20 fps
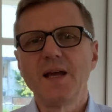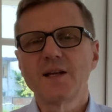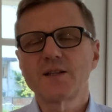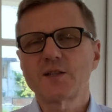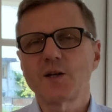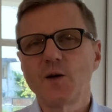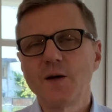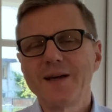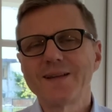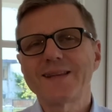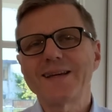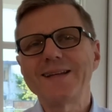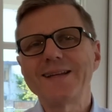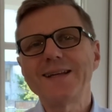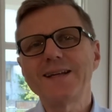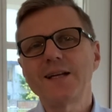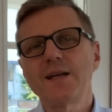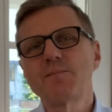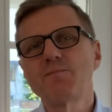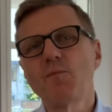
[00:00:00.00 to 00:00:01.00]
So they
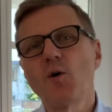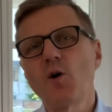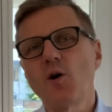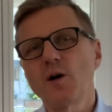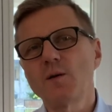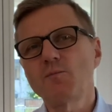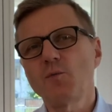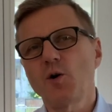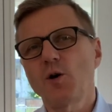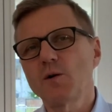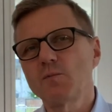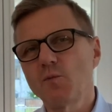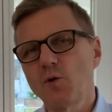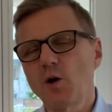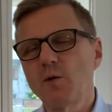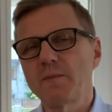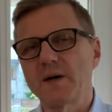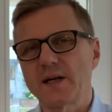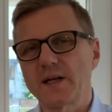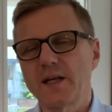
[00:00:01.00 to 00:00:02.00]
needed more and more and
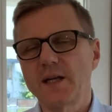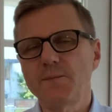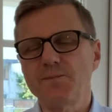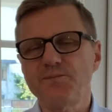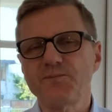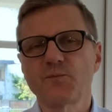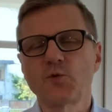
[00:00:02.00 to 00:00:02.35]
more money